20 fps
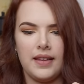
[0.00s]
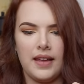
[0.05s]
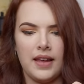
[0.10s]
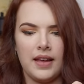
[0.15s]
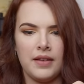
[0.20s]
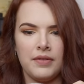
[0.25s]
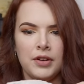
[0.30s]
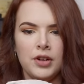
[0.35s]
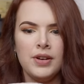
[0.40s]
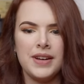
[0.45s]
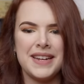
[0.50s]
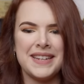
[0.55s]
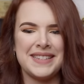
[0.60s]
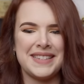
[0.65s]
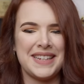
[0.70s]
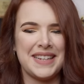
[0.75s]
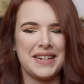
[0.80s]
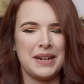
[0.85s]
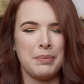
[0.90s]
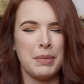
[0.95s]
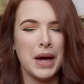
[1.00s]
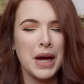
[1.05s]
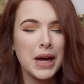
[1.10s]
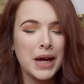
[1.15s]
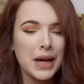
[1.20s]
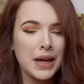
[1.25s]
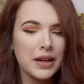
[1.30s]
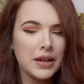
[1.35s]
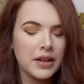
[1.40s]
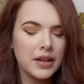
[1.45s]
have a look. Is it a mug?
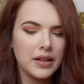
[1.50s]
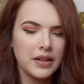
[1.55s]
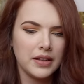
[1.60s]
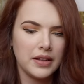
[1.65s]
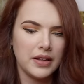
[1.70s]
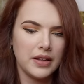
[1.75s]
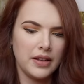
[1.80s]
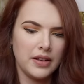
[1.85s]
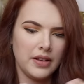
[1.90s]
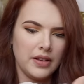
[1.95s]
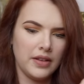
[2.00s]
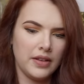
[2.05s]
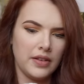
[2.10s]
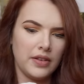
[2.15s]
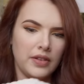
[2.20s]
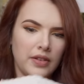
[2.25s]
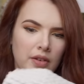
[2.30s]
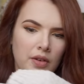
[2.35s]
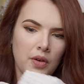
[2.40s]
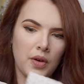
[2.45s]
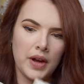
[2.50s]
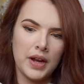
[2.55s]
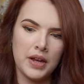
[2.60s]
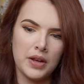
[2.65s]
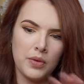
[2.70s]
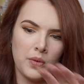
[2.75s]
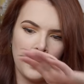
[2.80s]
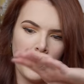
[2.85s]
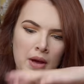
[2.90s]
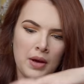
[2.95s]
It's quite
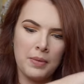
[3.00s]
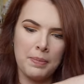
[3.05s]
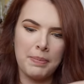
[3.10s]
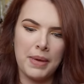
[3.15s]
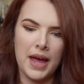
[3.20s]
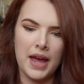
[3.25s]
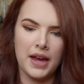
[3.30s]
well